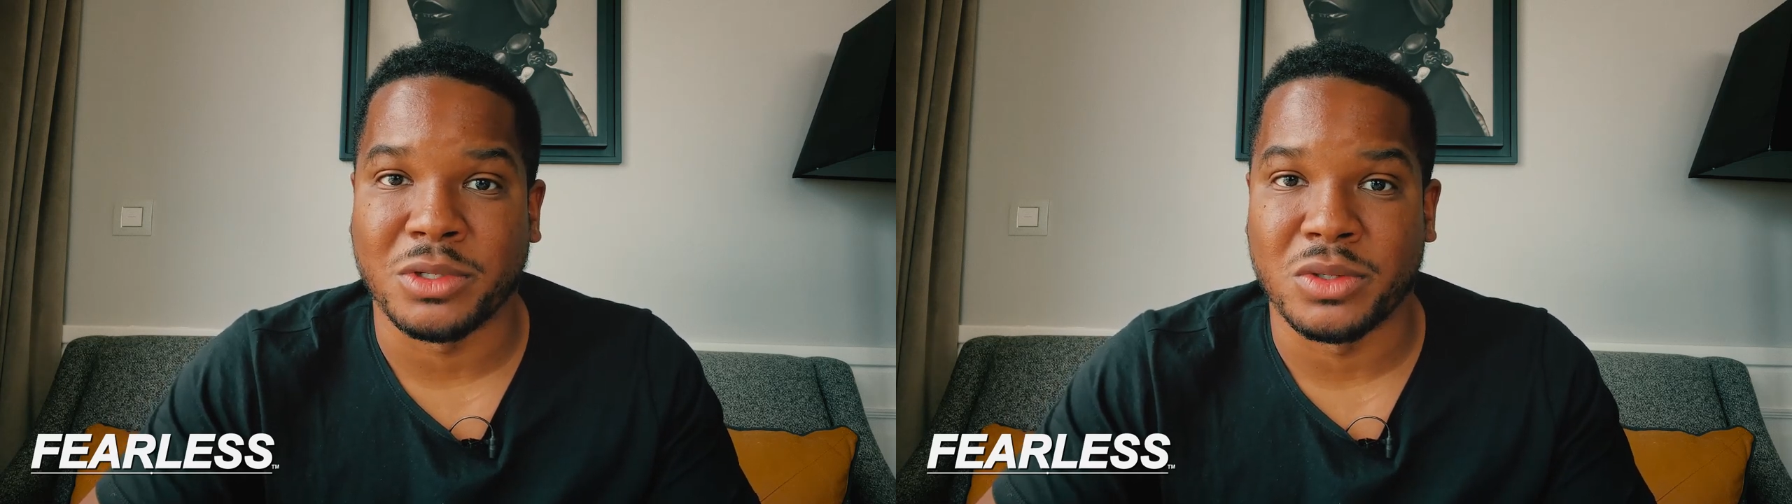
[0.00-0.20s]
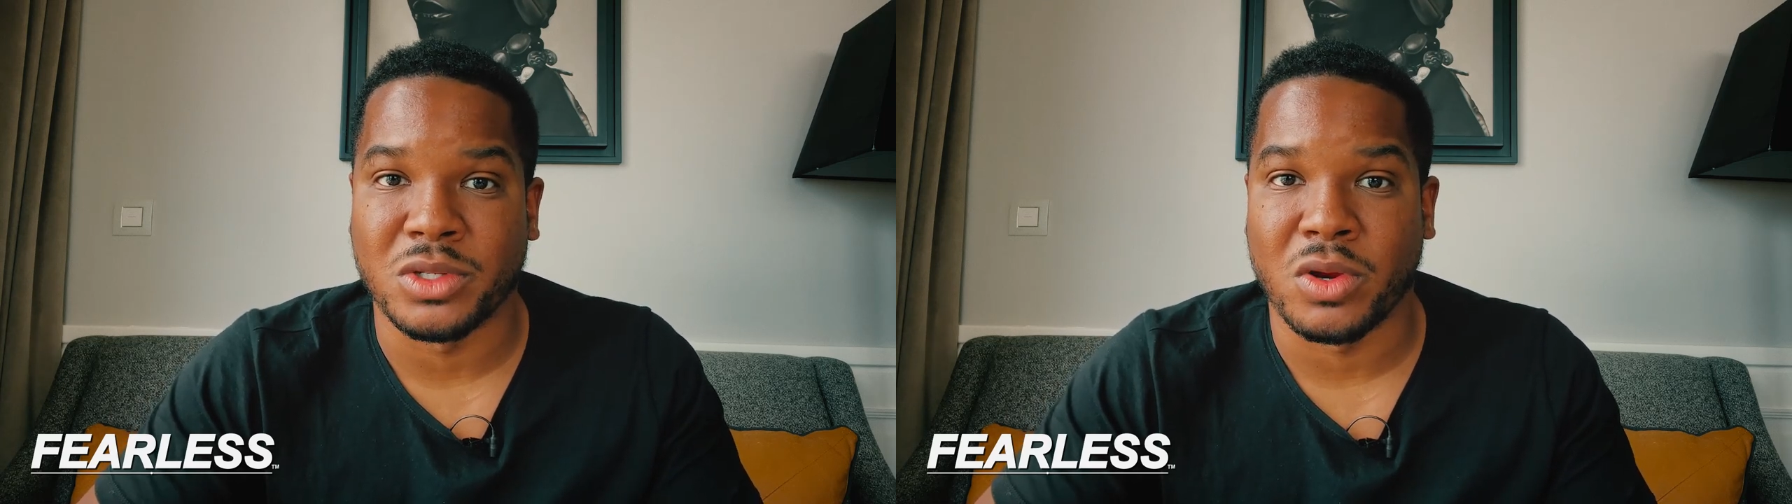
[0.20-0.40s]

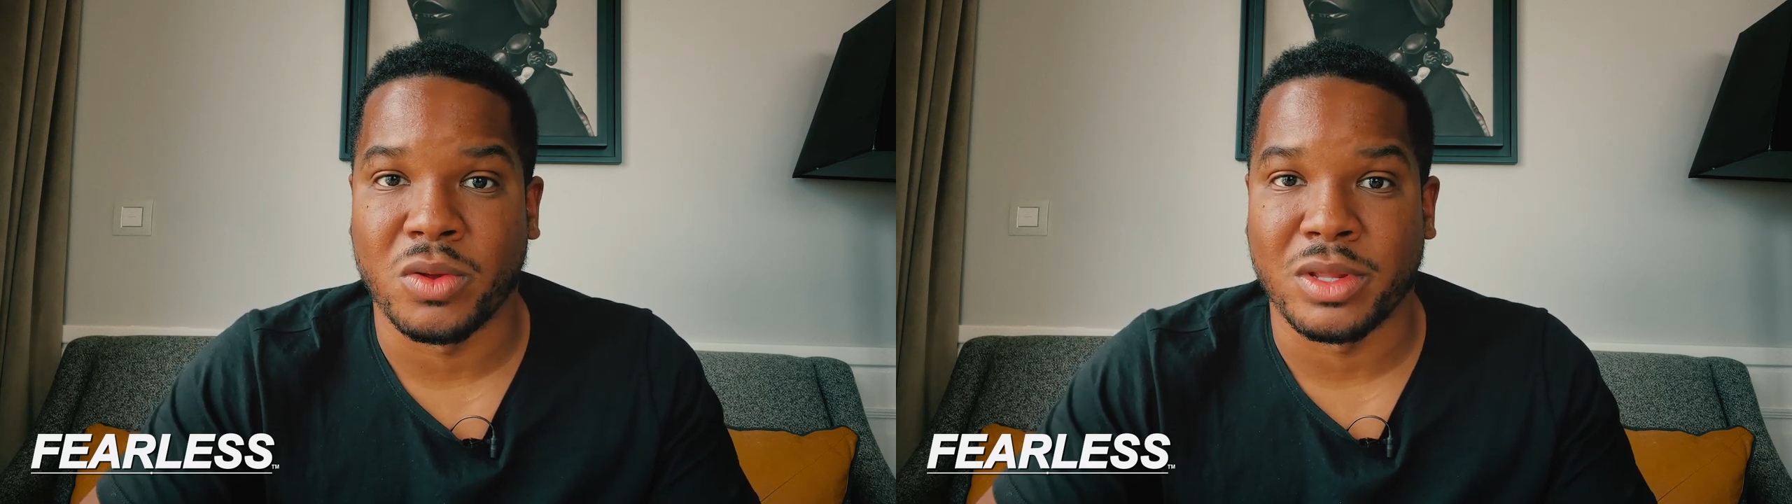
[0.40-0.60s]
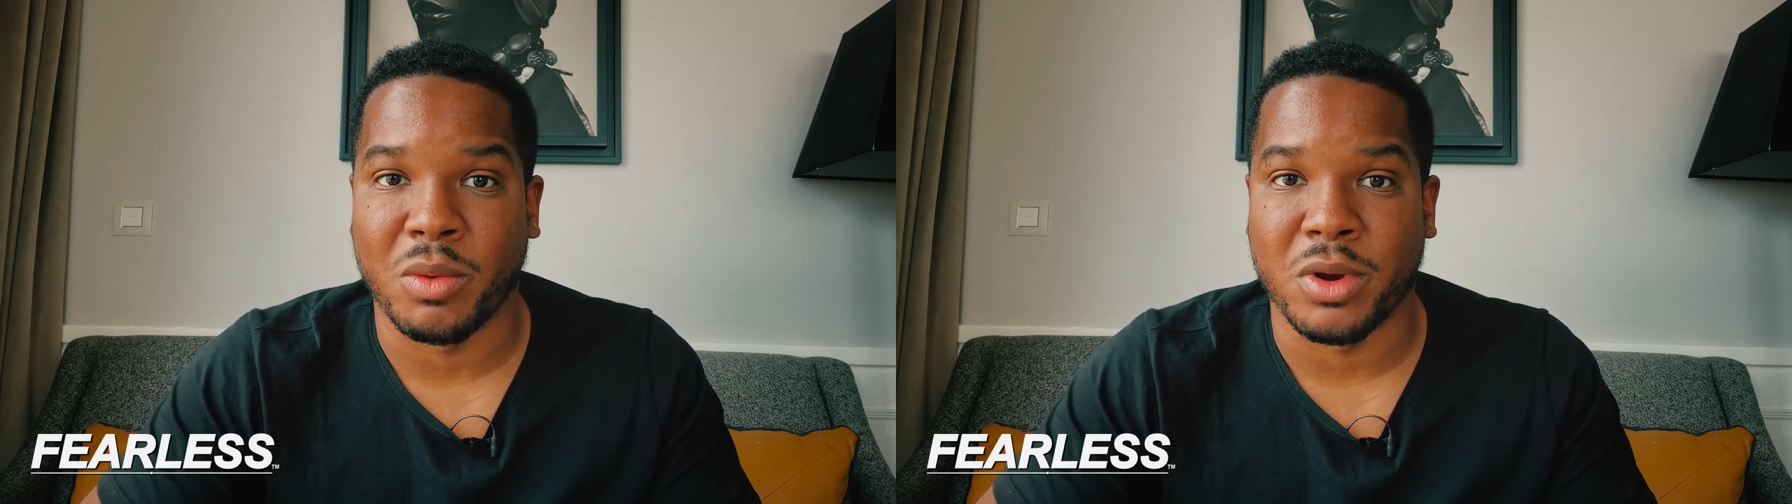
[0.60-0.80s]
them choose the
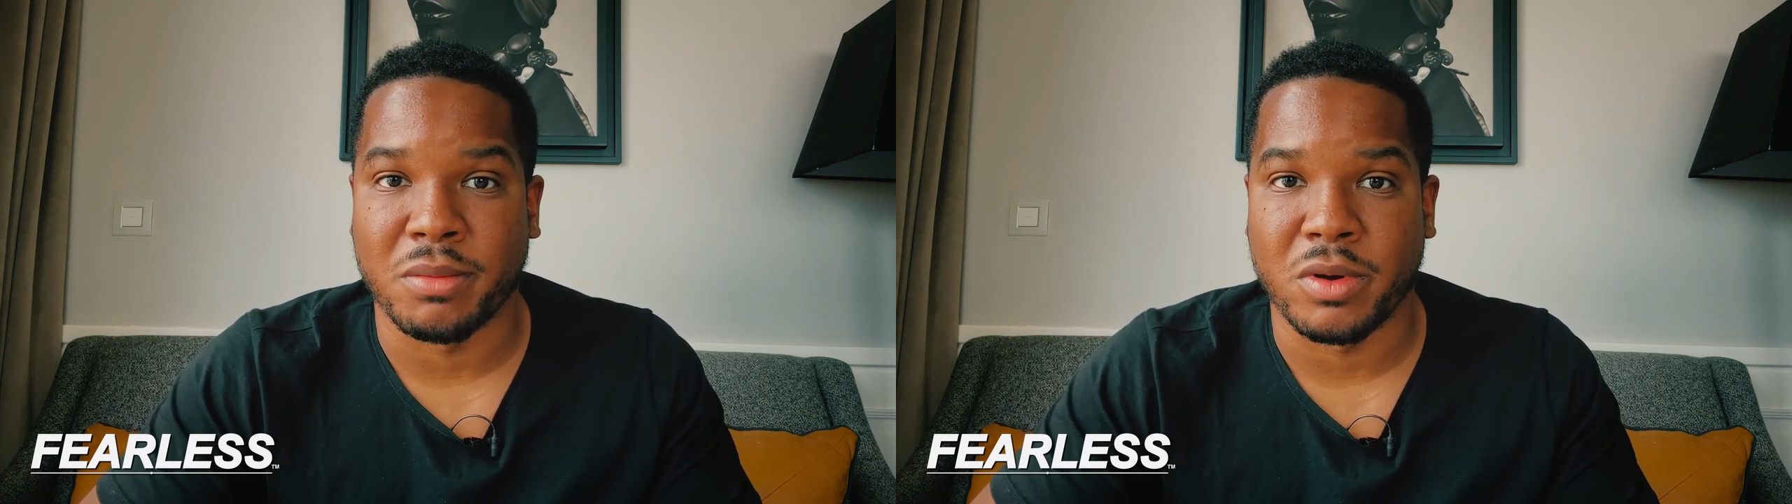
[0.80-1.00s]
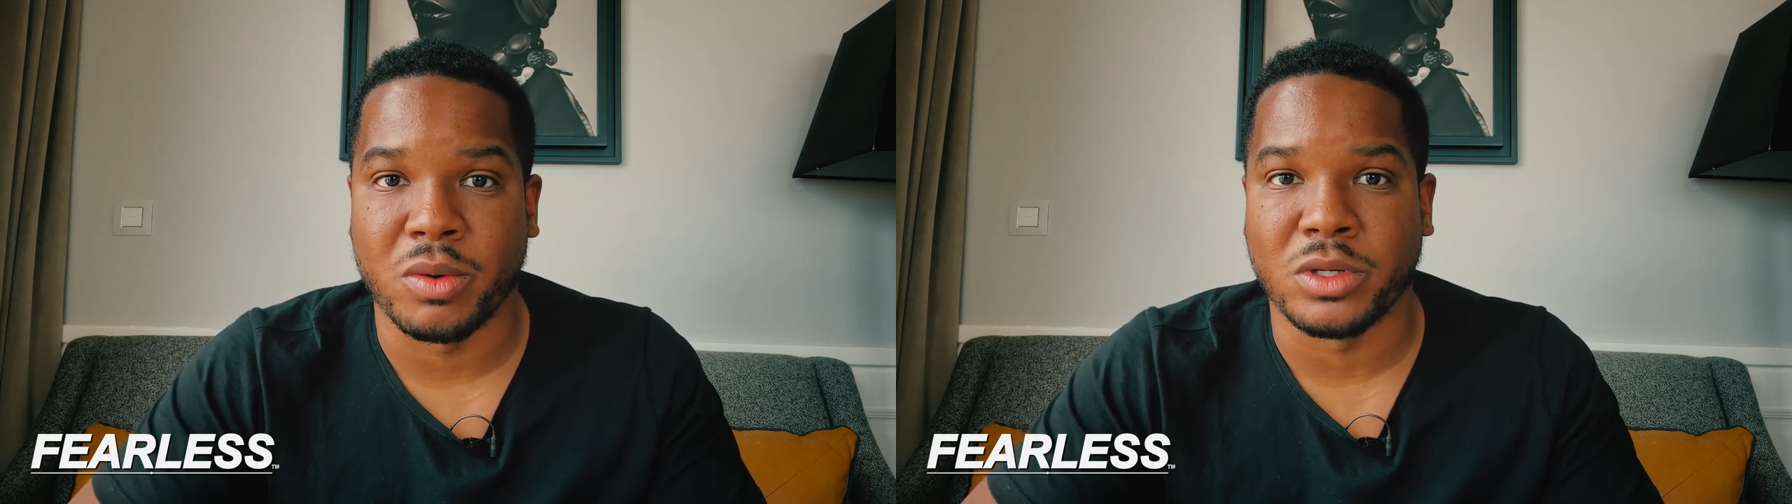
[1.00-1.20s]
girl that they want
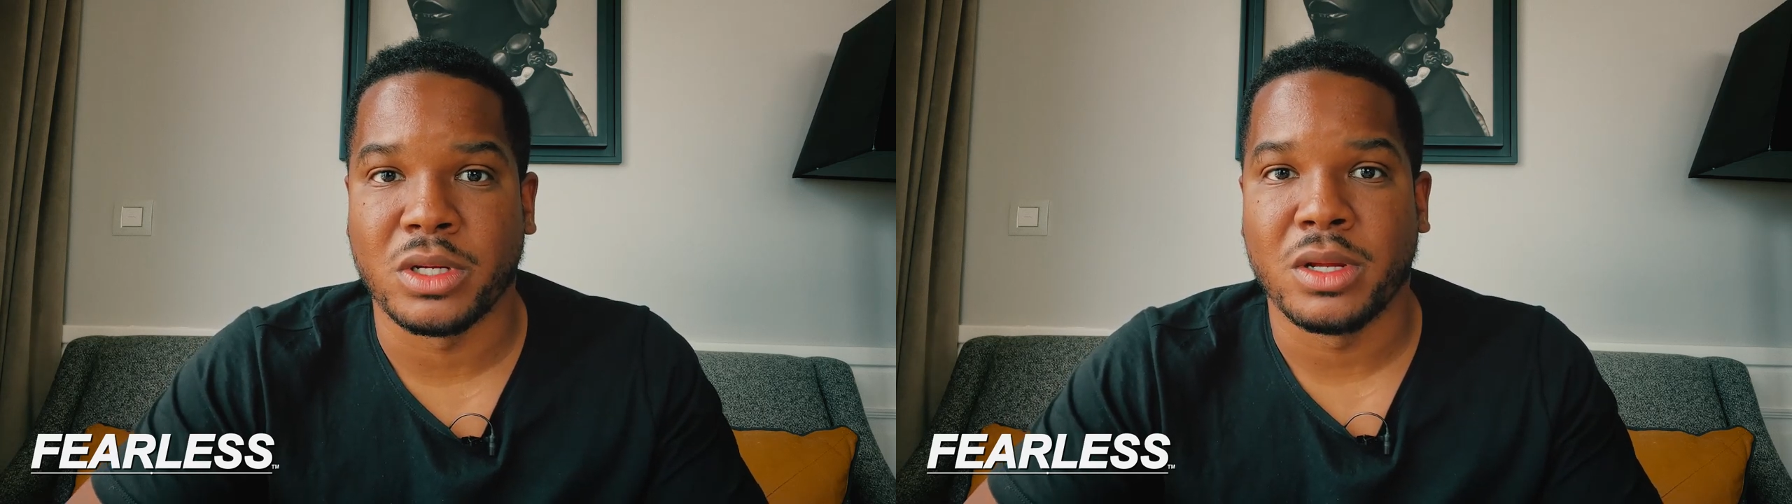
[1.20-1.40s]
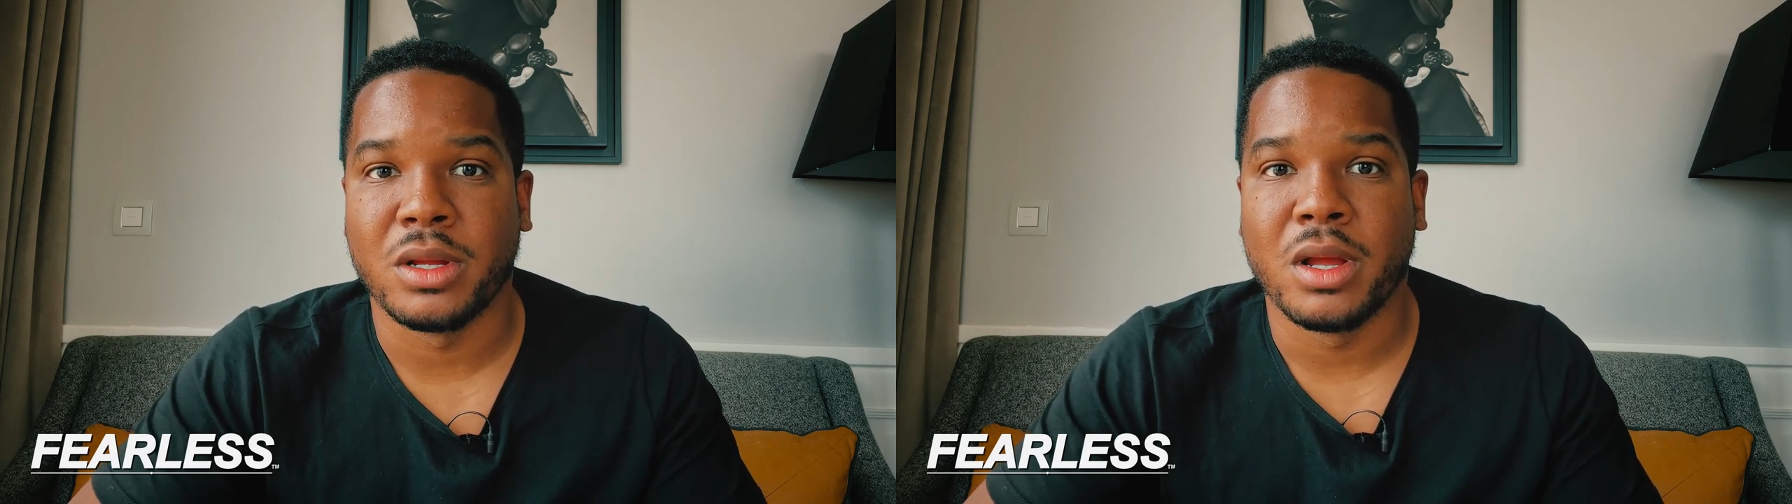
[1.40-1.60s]
to approach.